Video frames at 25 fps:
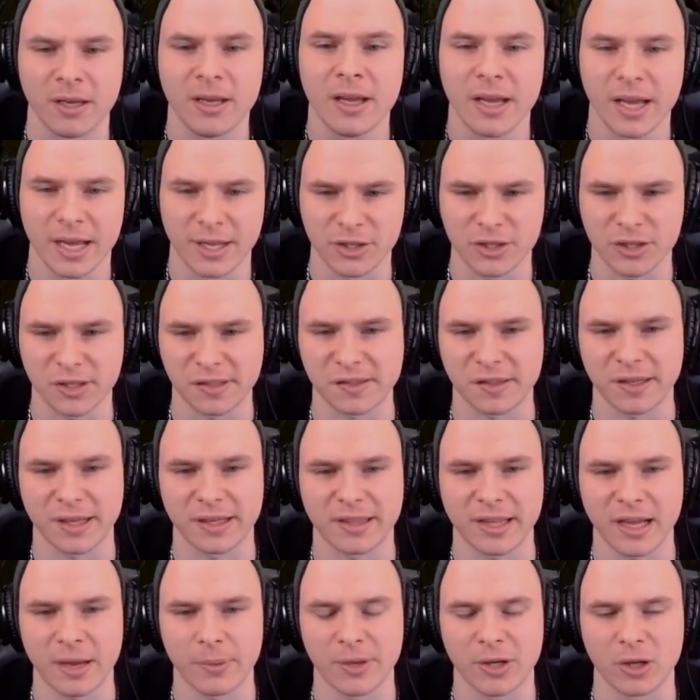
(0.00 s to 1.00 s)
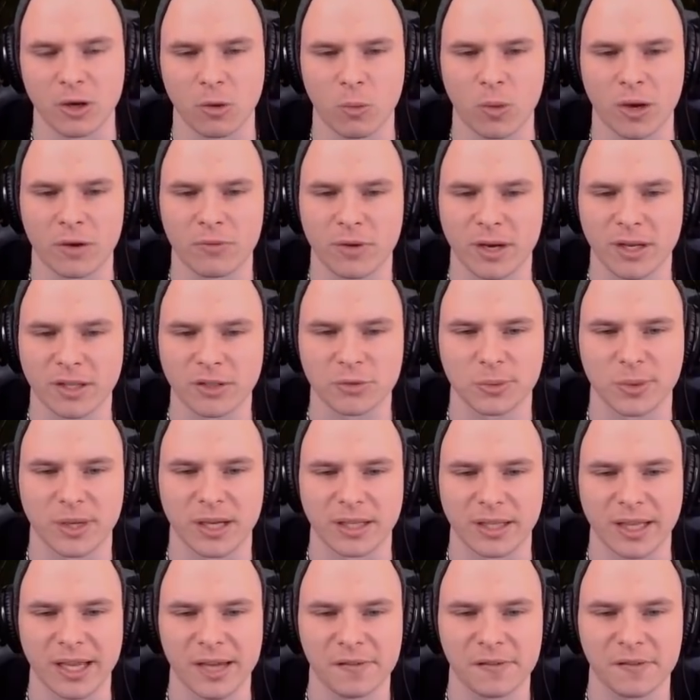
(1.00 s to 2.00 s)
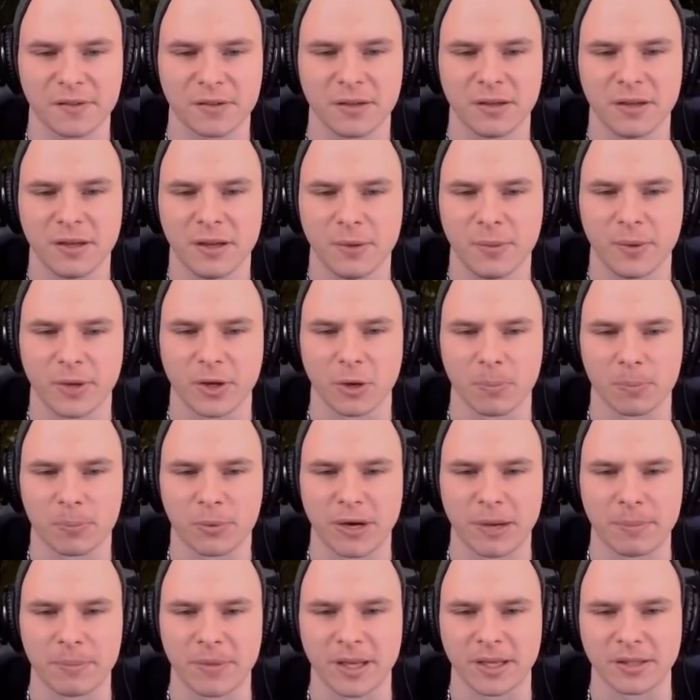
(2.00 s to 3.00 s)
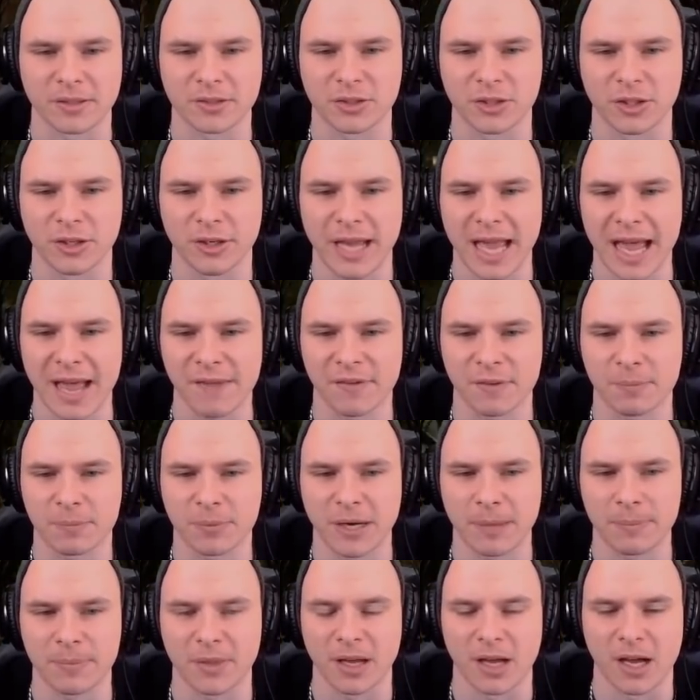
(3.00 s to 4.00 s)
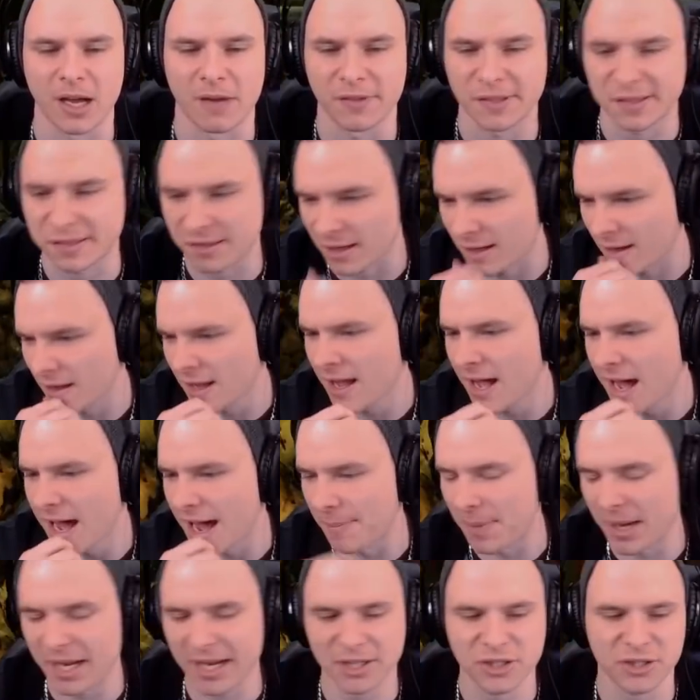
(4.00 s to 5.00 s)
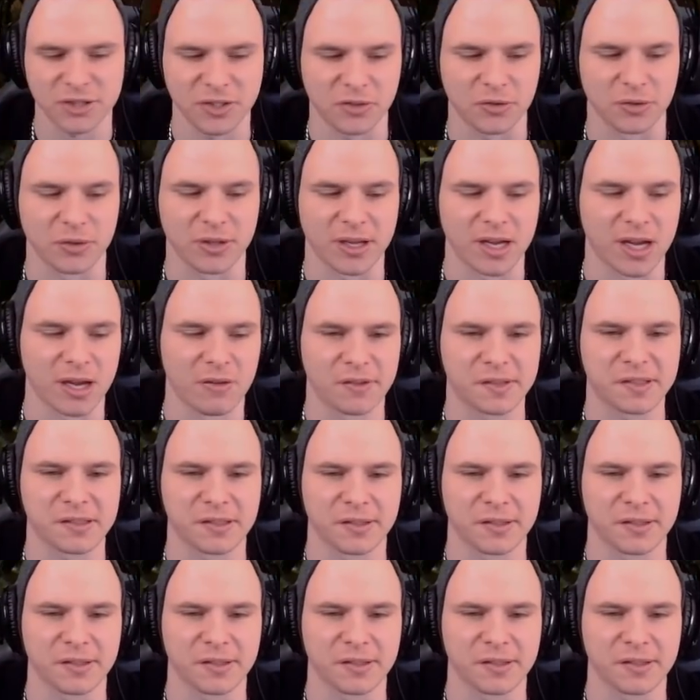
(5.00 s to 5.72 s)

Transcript: And just like that, we got one running to our left. We got prep there too. Haven't prepped the harvester. I might actually do the harvester.